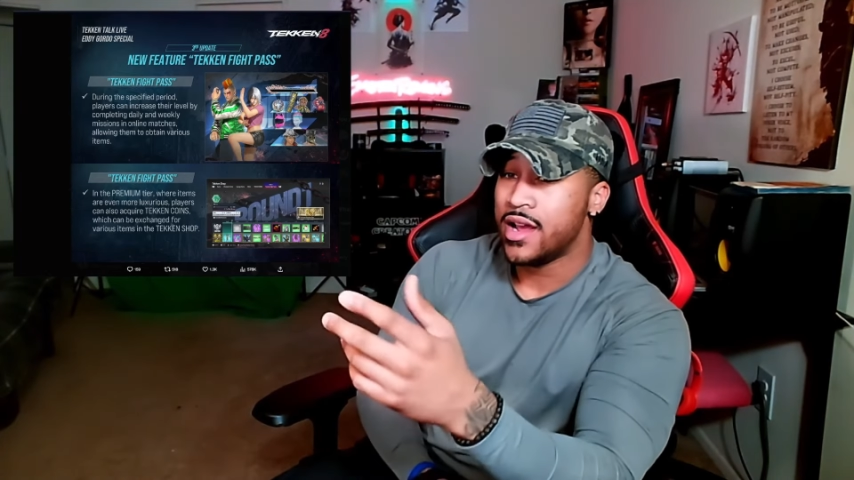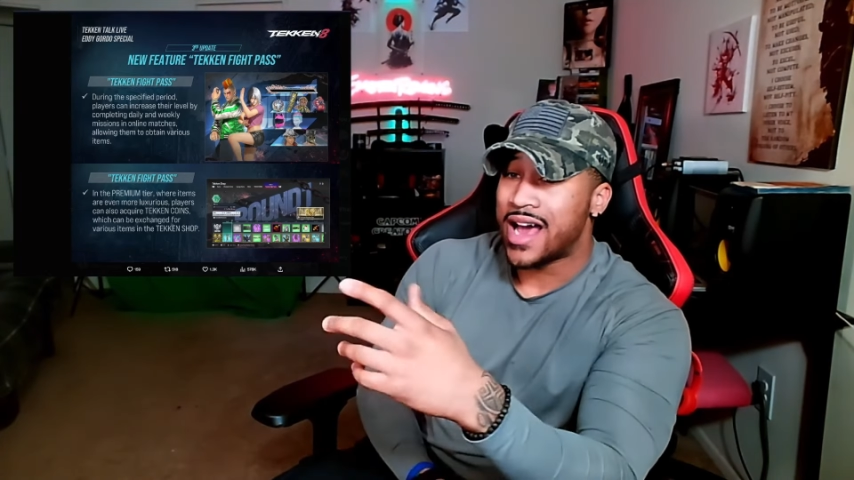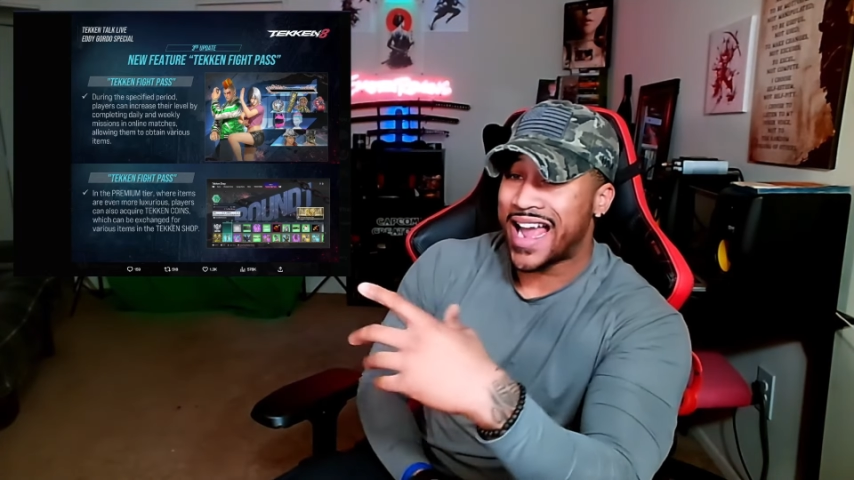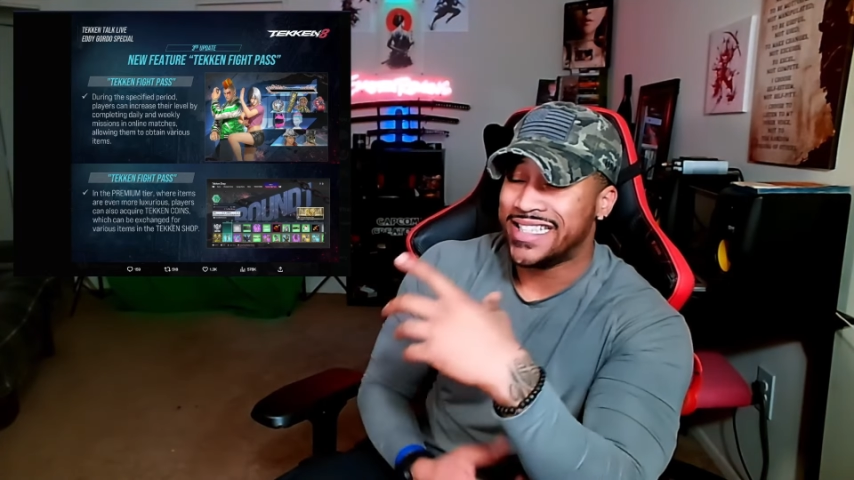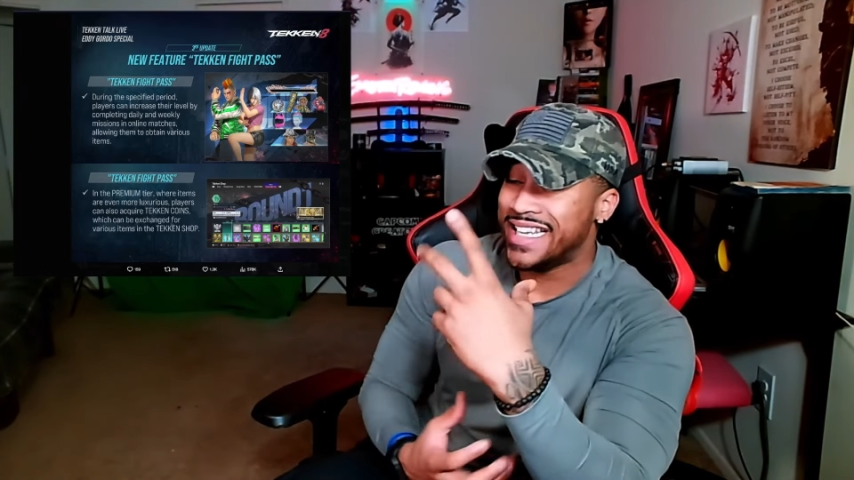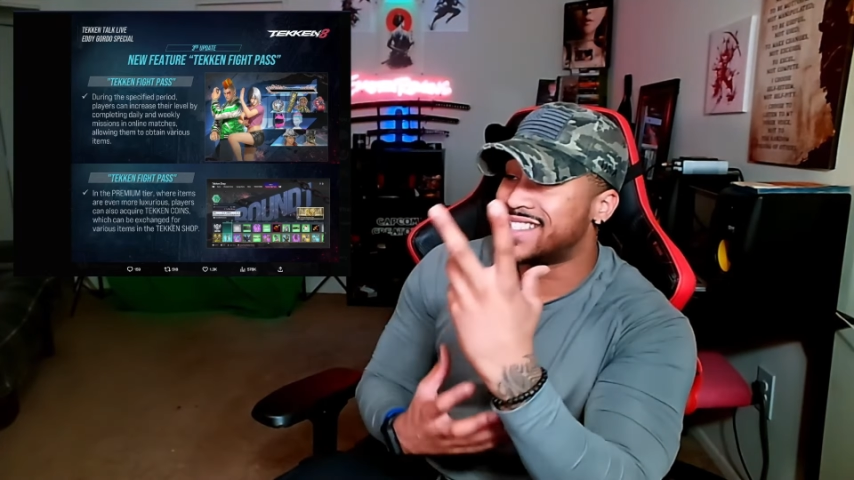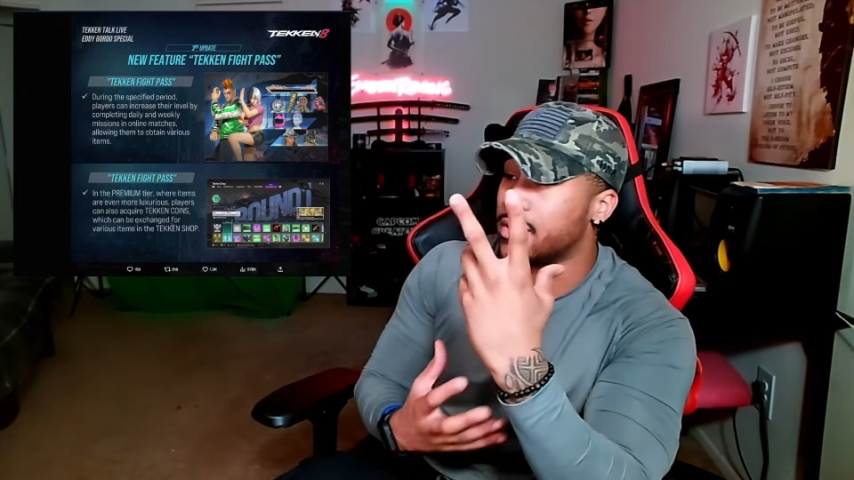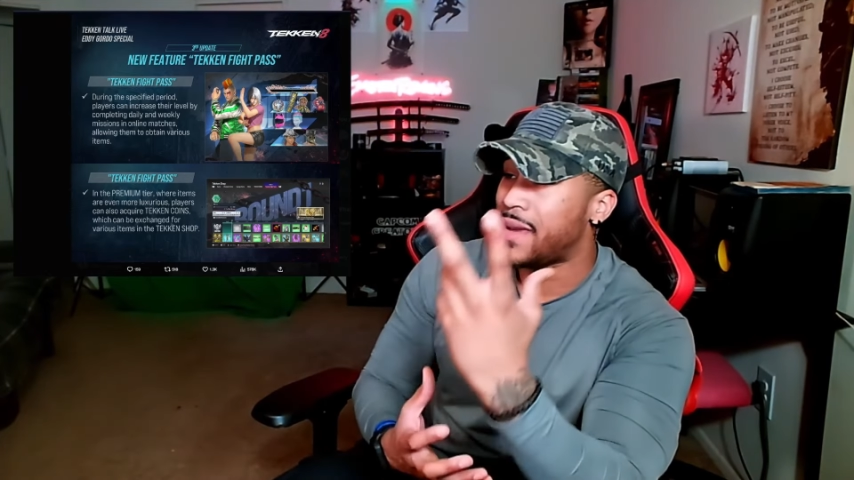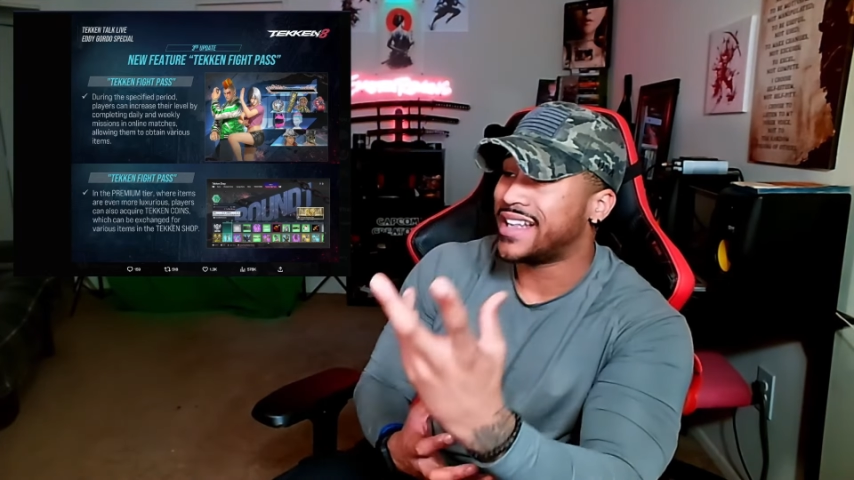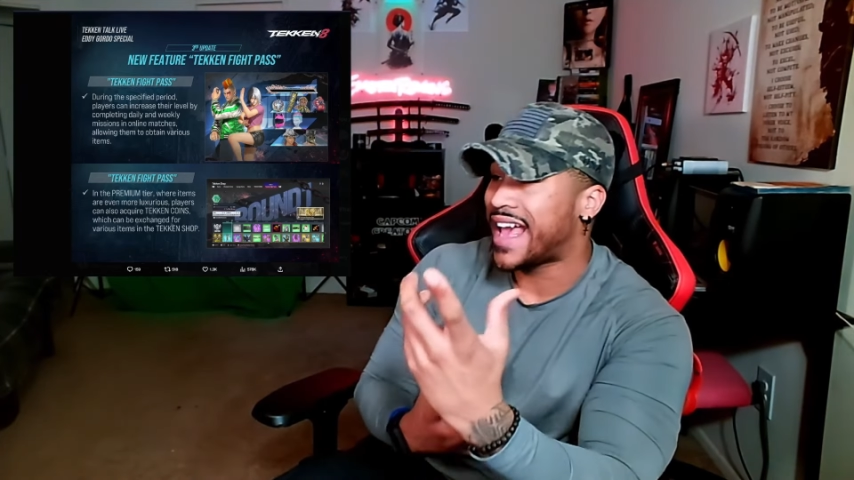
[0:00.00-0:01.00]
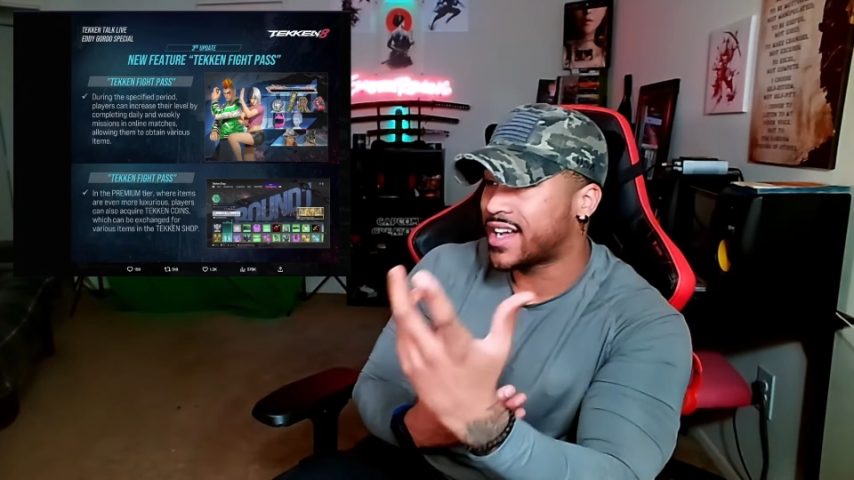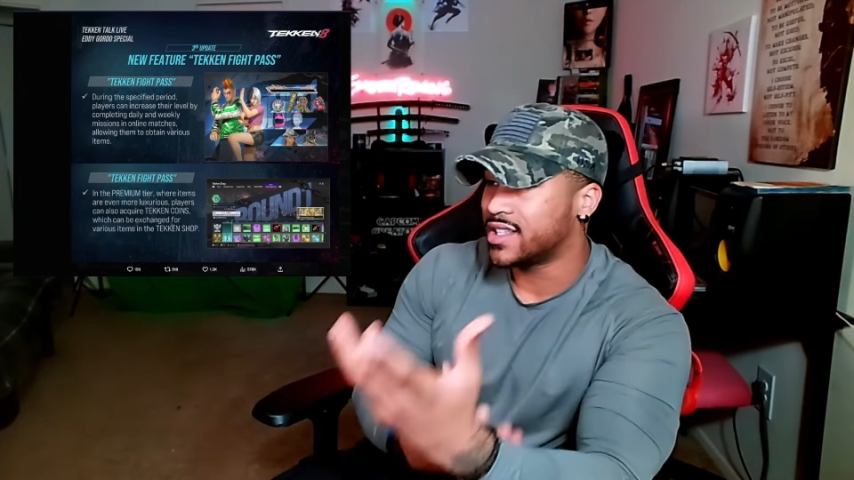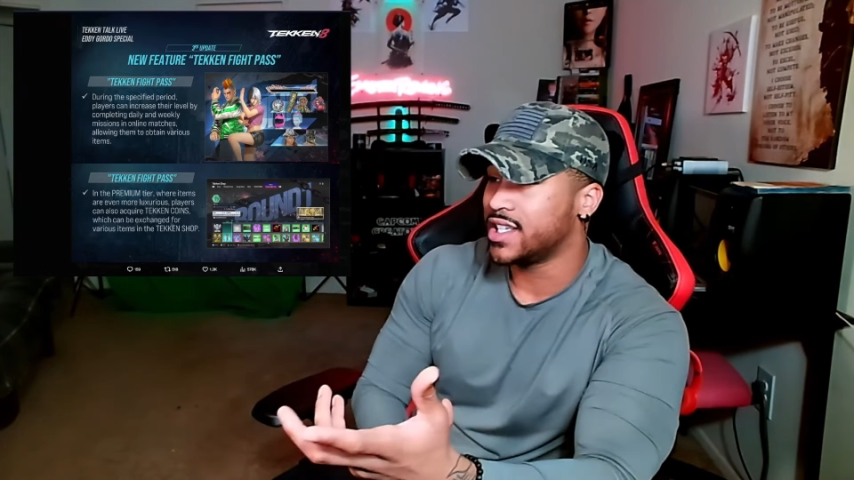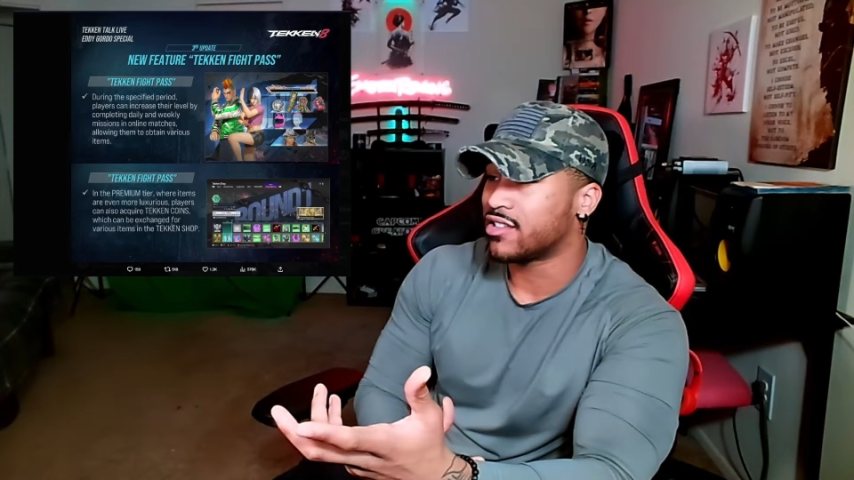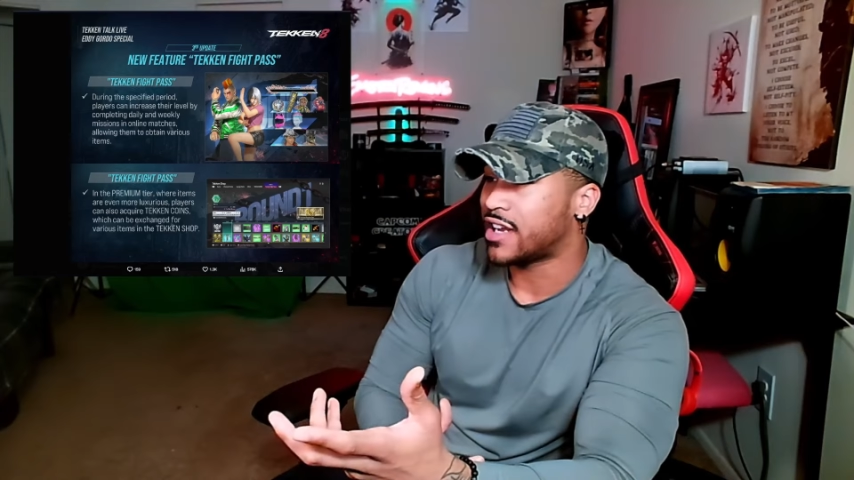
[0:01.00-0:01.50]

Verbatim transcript: I need to make that clear.